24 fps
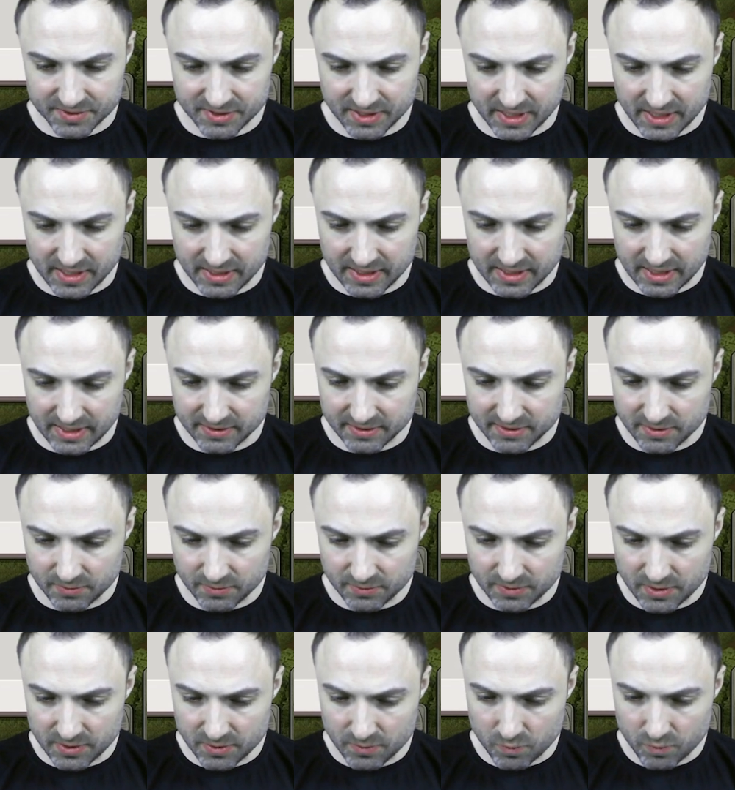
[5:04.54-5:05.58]
and I
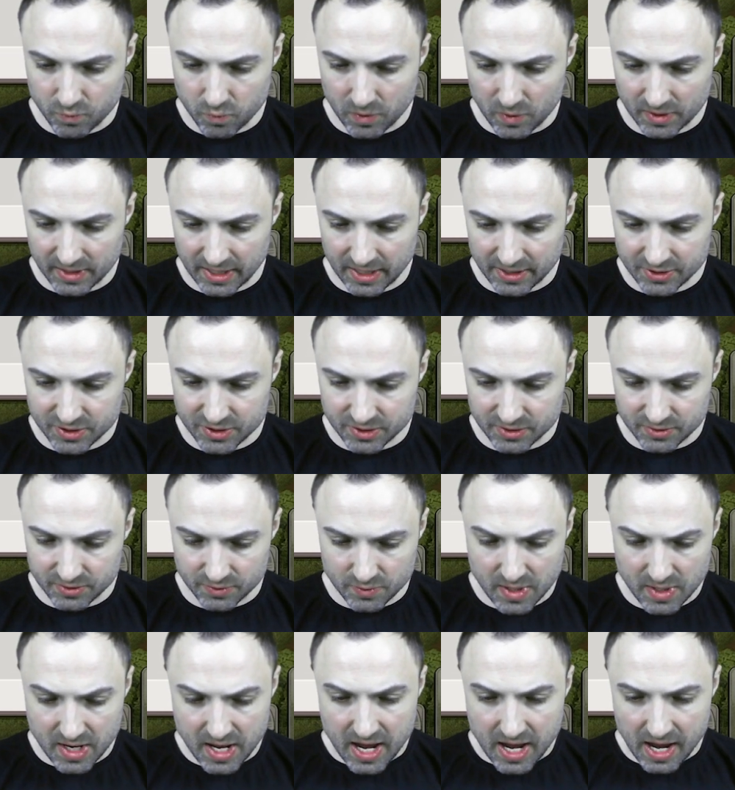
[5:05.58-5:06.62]
don't know what I should
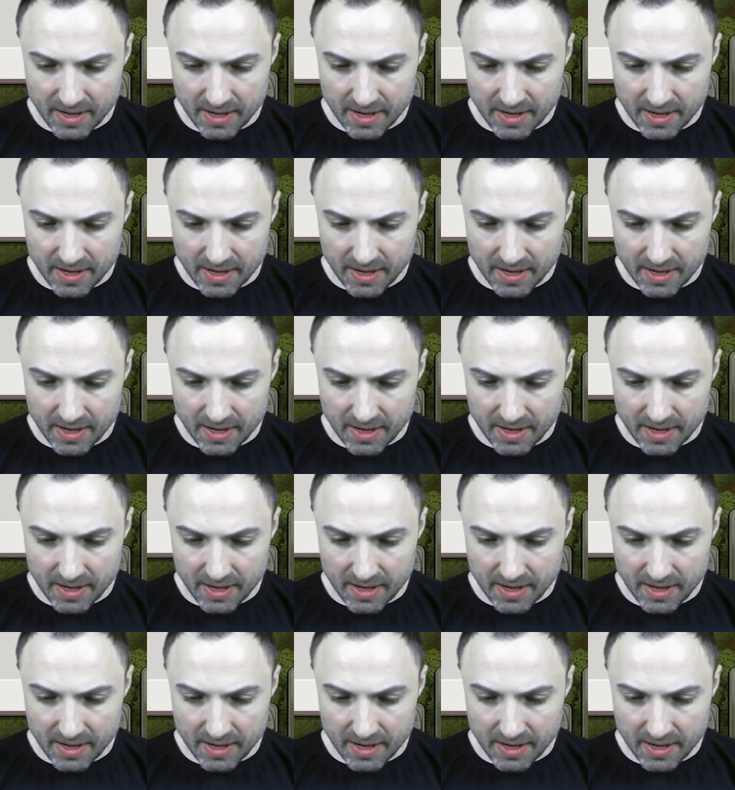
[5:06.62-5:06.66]
do.